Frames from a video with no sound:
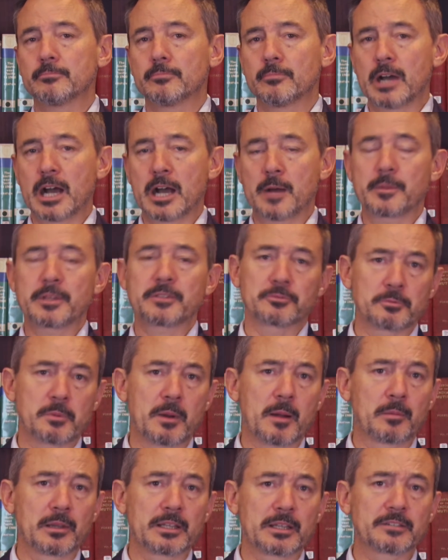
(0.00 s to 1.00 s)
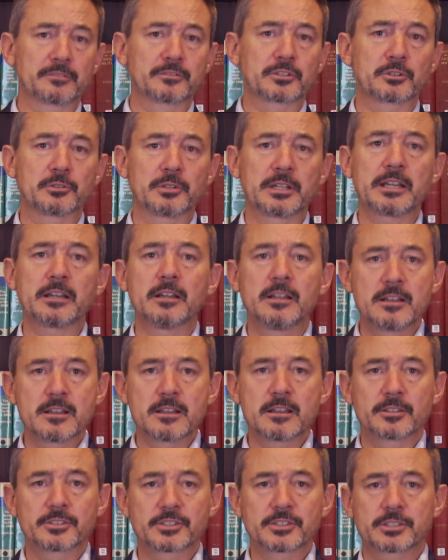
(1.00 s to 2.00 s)
Army of the Republic of Korea
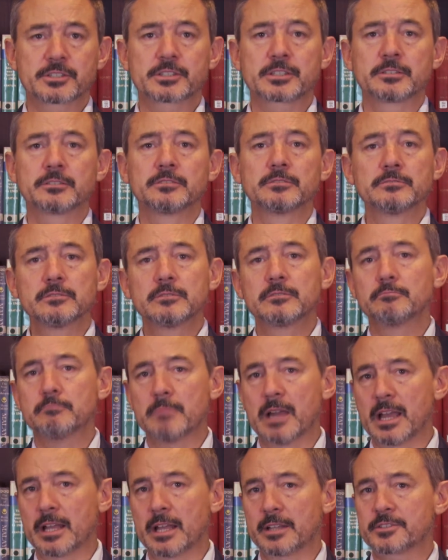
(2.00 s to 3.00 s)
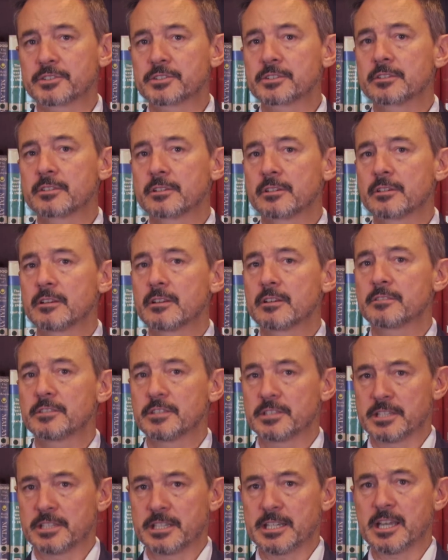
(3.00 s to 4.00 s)
still mans
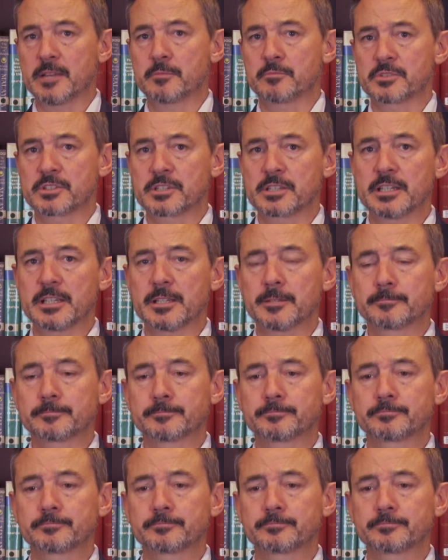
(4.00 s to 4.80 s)
the DMZ.